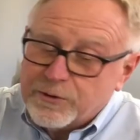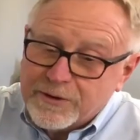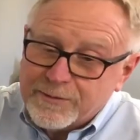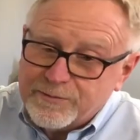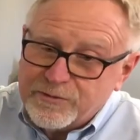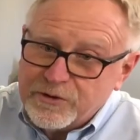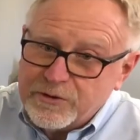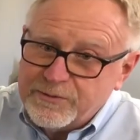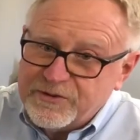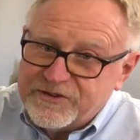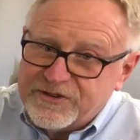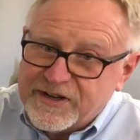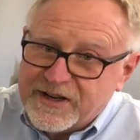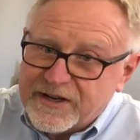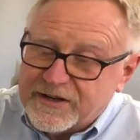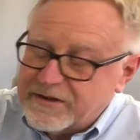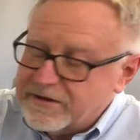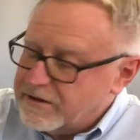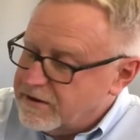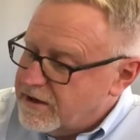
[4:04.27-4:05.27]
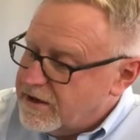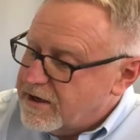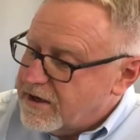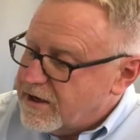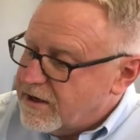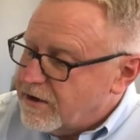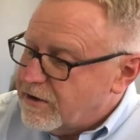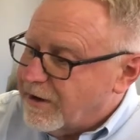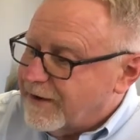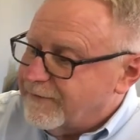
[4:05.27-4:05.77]
or boom stand.
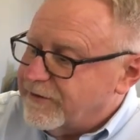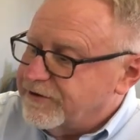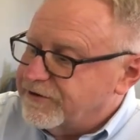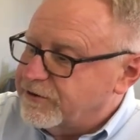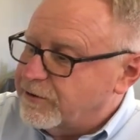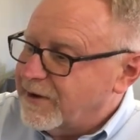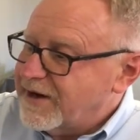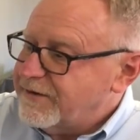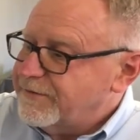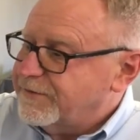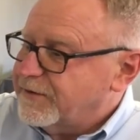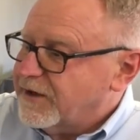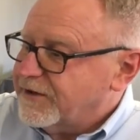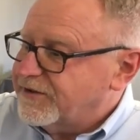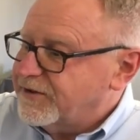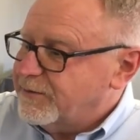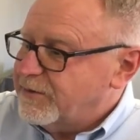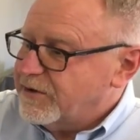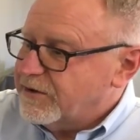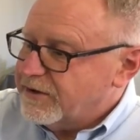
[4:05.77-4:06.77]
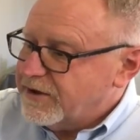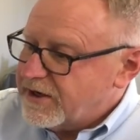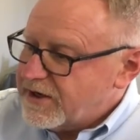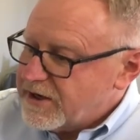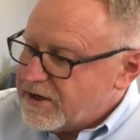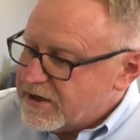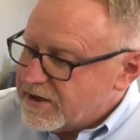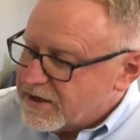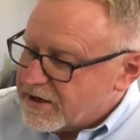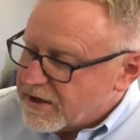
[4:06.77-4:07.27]
It offers great
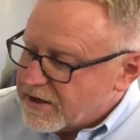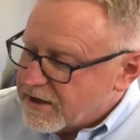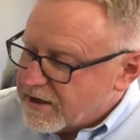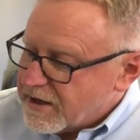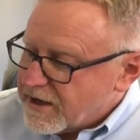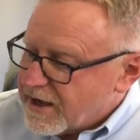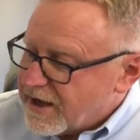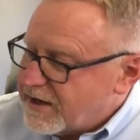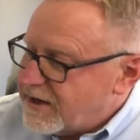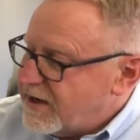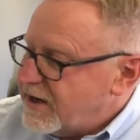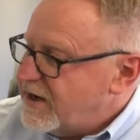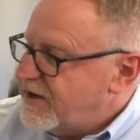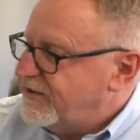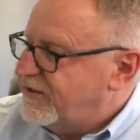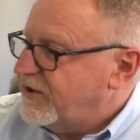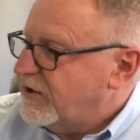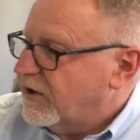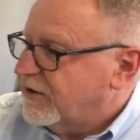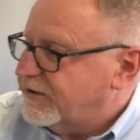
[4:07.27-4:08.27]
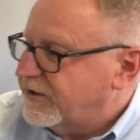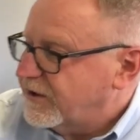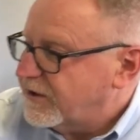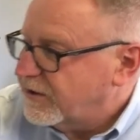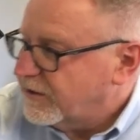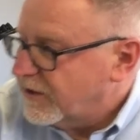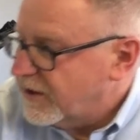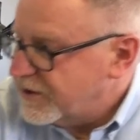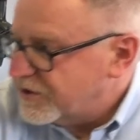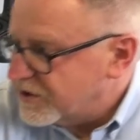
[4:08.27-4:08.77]
flexibility and easy
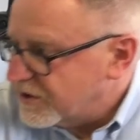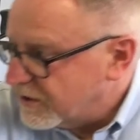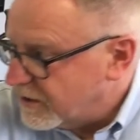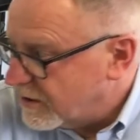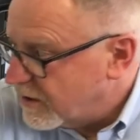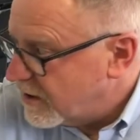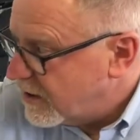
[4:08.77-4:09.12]
articulation.